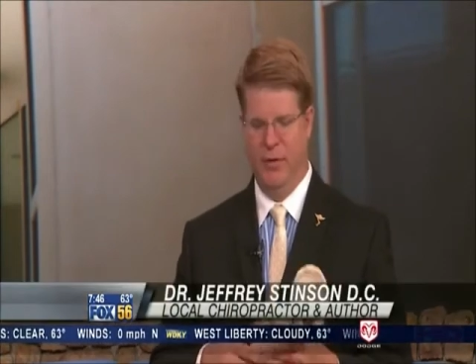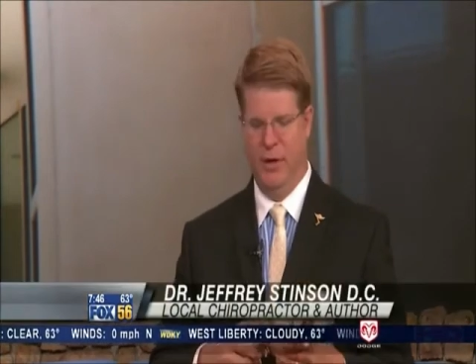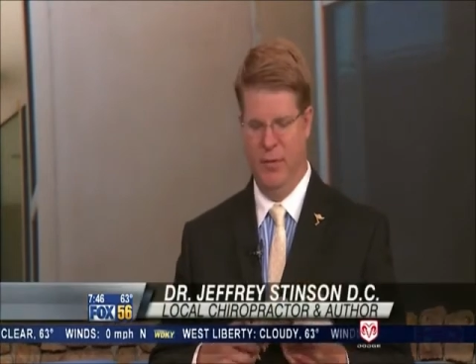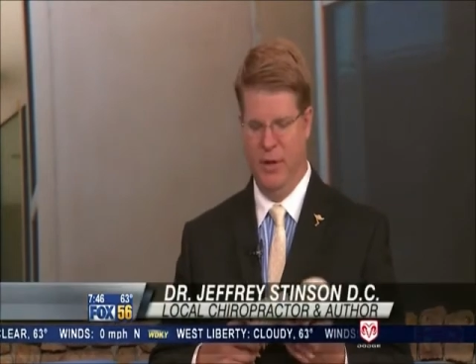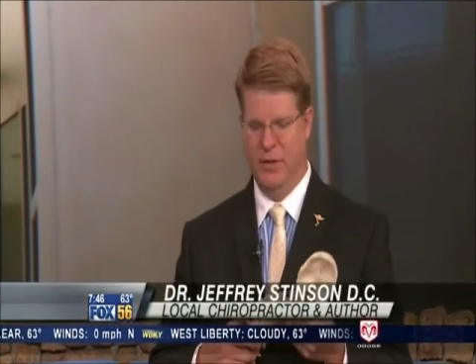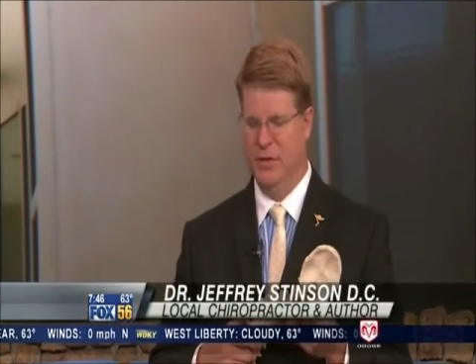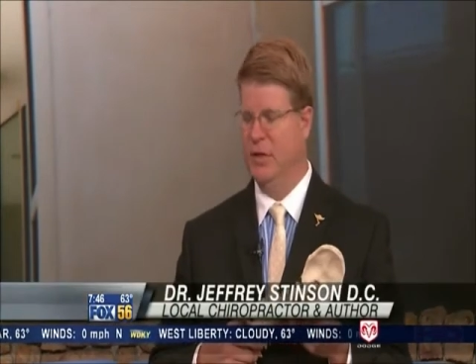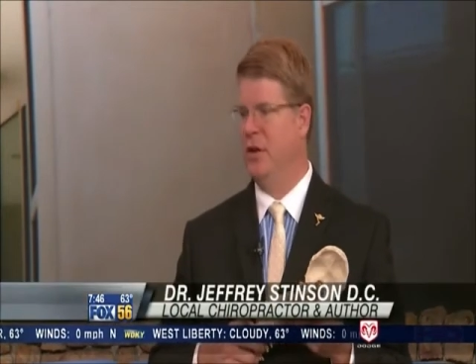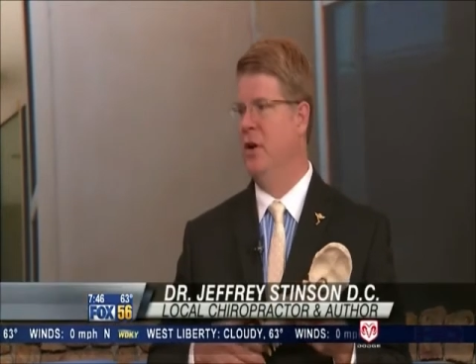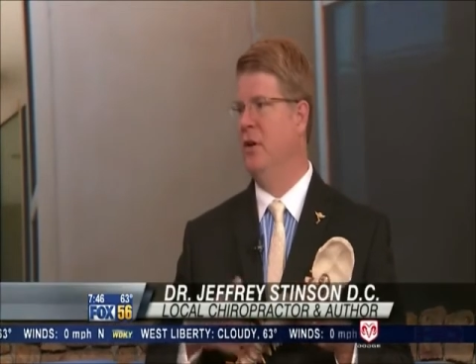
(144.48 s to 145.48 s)
if this
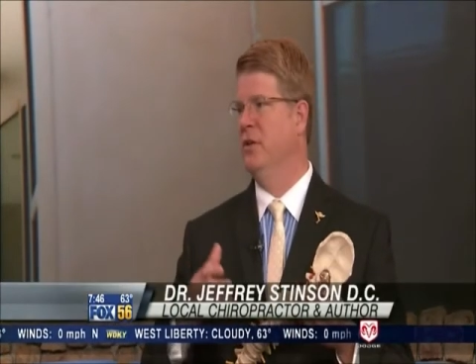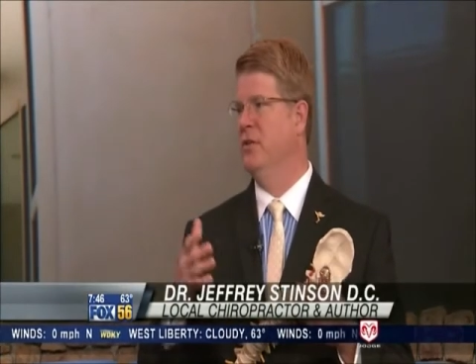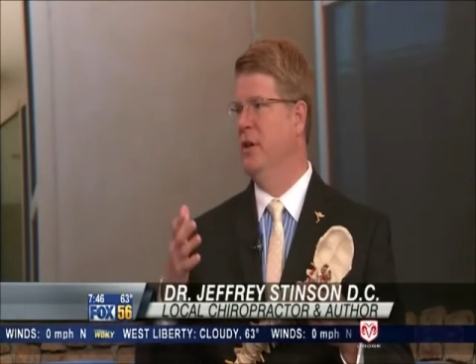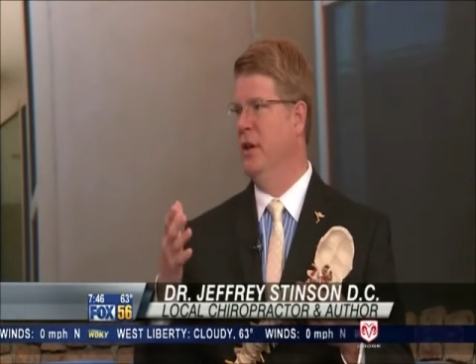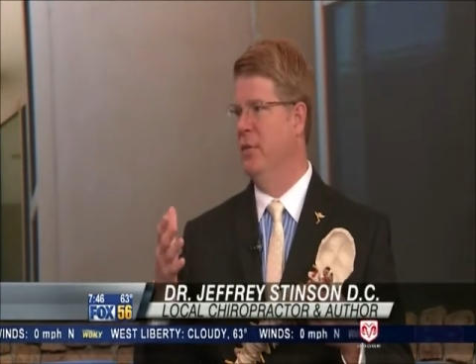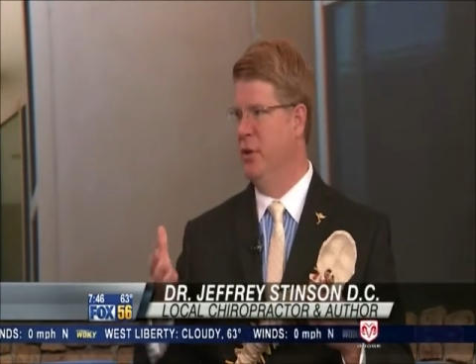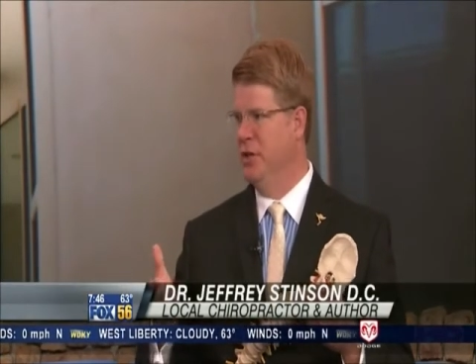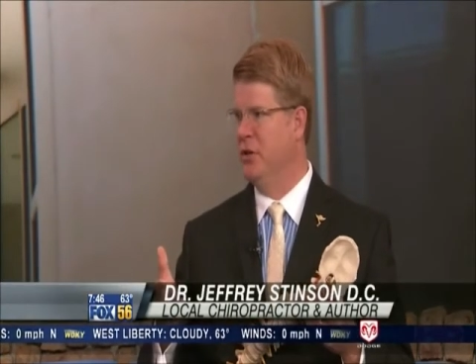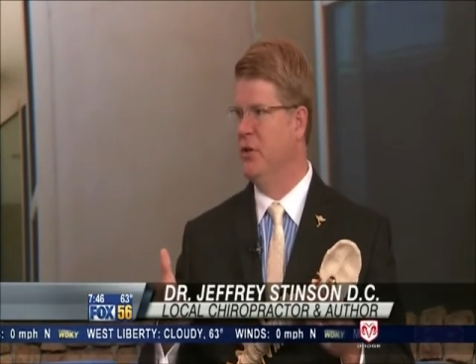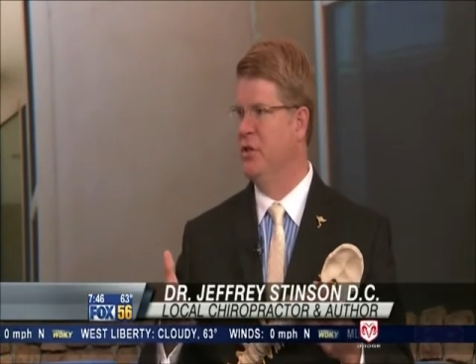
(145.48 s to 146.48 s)
is a cause.
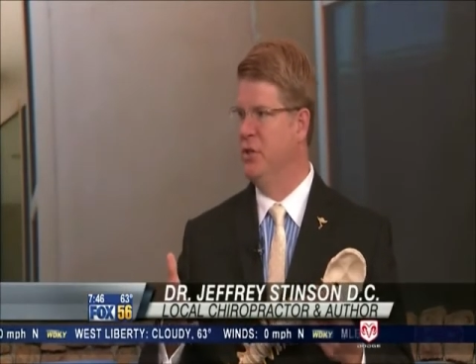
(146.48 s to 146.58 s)
Research